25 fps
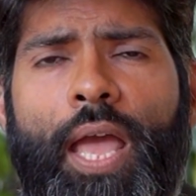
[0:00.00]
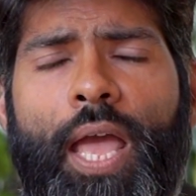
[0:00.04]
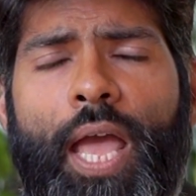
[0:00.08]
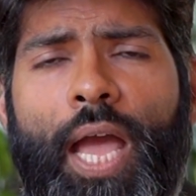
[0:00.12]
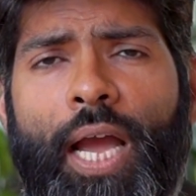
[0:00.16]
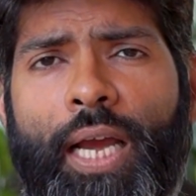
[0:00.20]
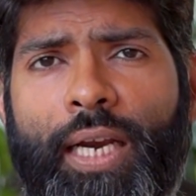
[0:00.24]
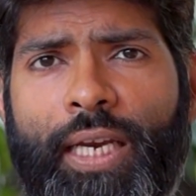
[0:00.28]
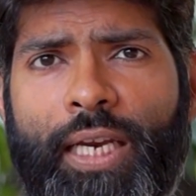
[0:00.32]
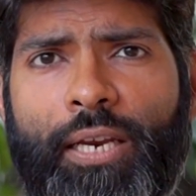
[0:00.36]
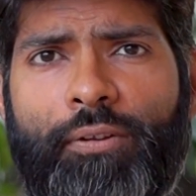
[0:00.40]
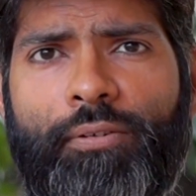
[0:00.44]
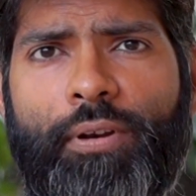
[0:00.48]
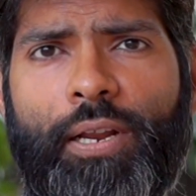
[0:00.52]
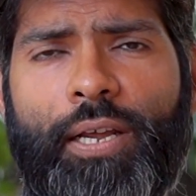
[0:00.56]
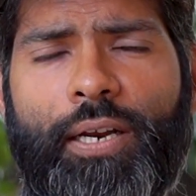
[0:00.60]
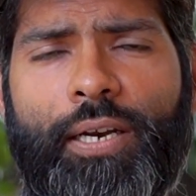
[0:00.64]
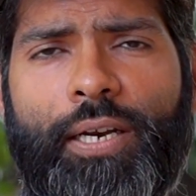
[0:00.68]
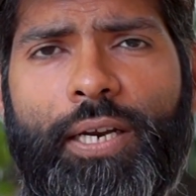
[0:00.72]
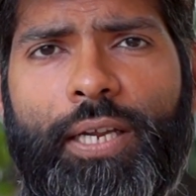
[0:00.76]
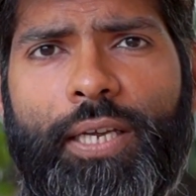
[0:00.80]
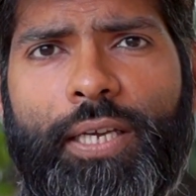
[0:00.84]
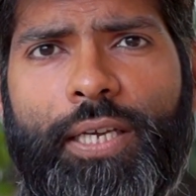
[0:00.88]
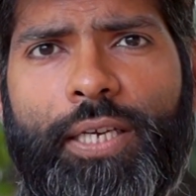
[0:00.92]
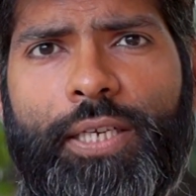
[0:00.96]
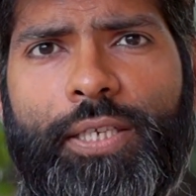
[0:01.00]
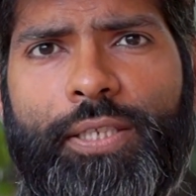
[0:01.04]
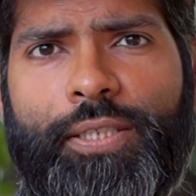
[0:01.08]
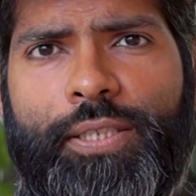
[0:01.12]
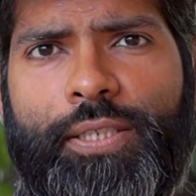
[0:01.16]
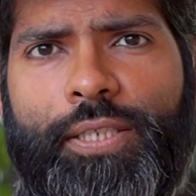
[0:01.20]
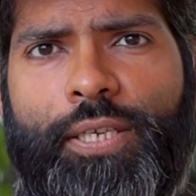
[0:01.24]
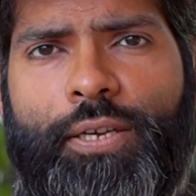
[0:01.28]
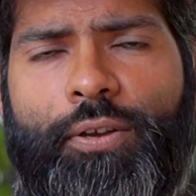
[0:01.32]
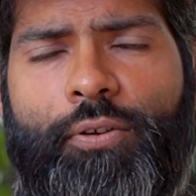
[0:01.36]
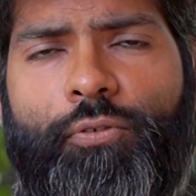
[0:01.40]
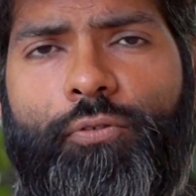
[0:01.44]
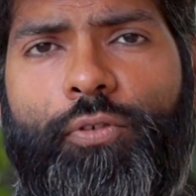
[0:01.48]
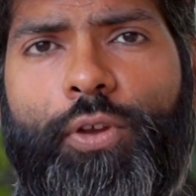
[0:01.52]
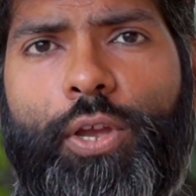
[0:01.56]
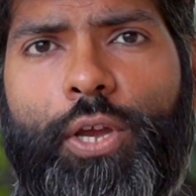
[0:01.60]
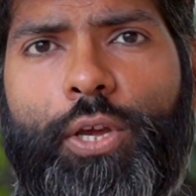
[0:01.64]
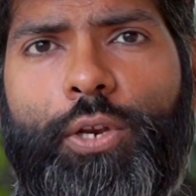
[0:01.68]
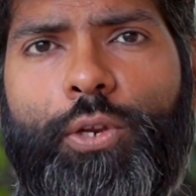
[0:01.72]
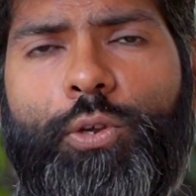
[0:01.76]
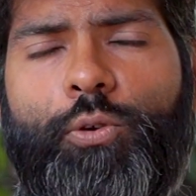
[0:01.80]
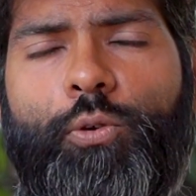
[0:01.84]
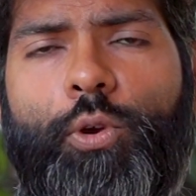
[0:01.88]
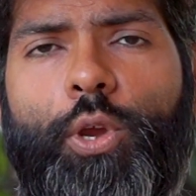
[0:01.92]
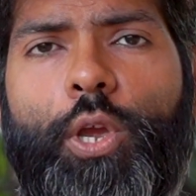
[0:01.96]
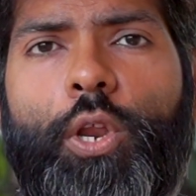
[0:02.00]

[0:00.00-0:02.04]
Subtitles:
Active learning is where you